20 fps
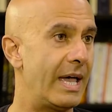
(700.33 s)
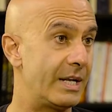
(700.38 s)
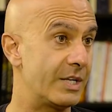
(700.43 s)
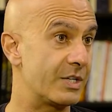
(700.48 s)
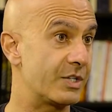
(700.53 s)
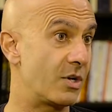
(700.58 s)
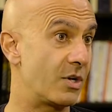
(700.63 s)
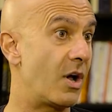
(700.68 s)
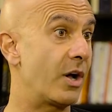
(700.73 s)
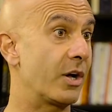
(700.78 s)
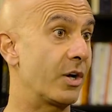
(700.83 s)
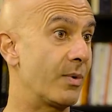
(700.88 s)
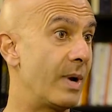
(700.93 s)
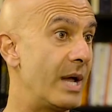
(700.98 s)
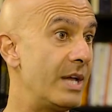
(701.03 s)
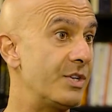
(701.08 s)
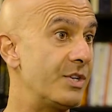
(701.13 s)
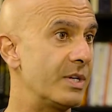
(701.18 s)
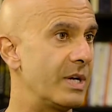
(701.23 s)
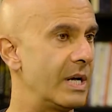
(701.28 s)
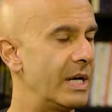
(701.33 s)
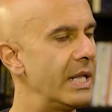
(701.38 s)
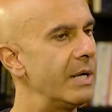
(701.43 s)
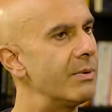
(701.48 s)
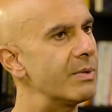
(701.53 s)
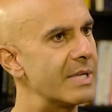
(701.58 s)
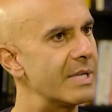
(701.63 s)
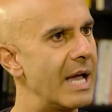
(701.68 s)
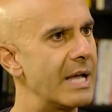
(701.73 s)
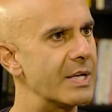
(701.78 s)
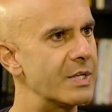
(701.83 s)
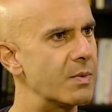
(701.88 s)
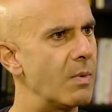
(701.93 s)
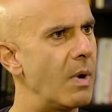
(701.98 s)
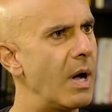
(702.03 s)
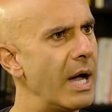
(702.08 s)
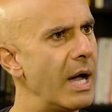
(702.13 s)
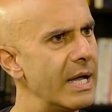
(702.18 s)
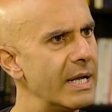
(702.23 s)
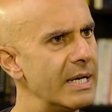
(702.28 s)
at his inauguration. And he was asked
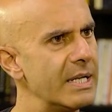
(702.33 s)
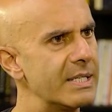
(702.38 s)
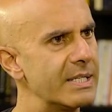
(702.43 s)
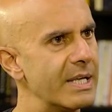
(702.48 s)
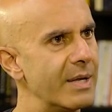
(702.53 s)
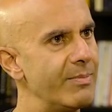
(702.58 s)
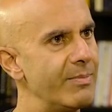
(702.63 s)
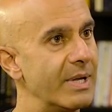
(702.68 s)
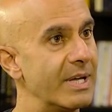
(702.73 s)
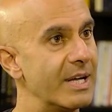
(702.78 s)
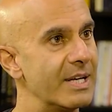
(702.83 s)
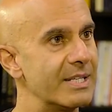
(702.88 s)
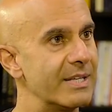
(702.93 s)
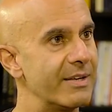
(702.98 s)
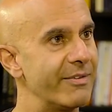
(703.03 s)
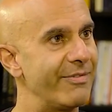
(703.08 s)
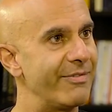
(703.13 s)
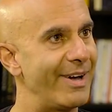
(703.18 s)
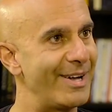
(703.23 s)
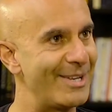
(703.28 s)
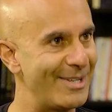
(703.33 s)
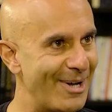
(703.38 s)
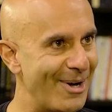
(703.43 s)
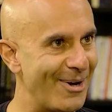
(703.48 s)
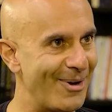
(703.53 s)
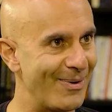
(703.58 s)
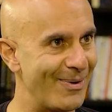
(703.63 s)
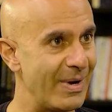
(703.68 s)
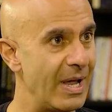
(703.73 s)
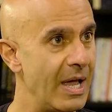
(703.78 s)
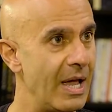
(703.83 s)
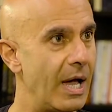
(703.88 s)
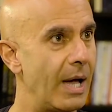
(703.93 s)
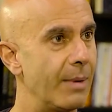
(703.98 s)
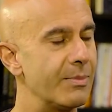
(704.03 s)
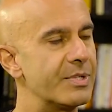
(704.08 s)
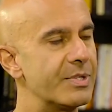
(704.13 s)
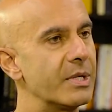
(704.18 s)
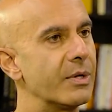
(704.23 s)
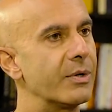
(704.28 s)
why, and he said, because if I don't,
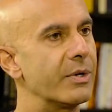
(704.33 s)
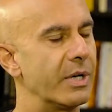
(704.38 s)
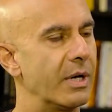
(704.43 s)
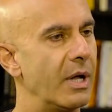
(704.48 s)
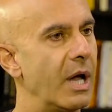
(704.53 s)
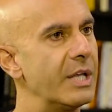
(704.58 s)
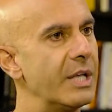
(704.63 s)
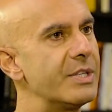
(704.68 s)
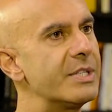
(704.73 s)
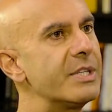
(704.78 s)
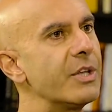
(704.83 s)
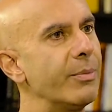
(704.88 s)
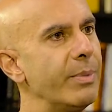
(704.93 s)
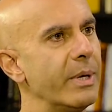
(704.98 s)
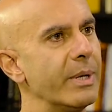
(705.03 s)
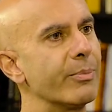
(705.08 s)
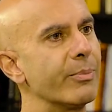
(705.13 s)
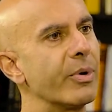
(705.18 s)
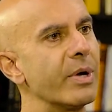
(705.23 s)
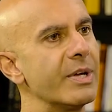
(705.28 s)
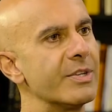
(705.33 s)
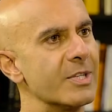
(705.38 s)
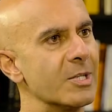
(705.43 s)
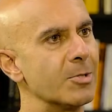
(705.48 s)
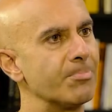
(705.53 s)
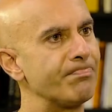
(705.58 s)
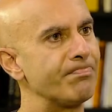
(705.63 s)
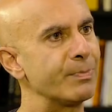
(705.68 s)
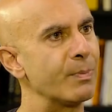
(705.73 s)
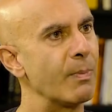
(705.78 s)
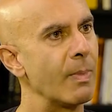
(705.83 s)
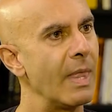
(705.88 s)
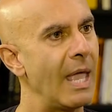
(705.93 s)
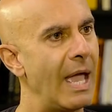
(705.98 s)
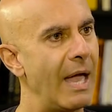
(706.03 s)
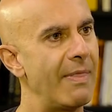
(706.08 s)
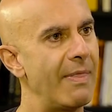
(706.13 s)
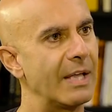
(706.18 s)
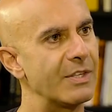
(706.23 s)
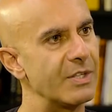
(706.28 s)
I'd still be in prison.
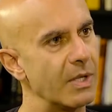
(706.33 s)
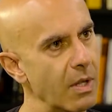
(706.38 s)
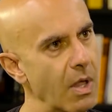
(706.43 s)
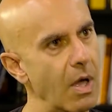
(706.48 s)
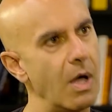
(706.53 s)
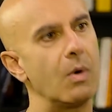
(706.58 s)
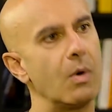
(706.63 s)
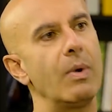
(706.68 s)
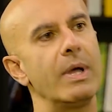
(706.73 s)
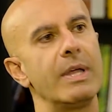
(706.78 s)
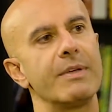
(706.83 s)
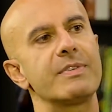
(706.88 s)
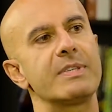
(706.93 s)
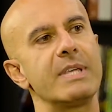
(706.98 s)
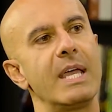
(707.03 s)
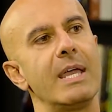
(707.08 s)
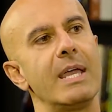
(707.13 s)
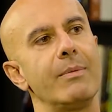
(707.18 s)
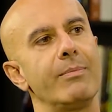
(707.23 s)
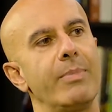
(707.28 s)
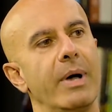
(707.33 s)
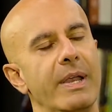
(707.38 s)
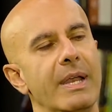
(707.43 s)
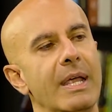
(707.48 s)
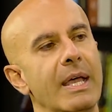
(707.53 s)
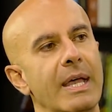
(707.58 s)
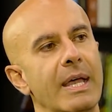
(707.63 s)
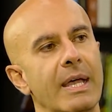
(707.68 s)
Right. And that's a long way of saying, but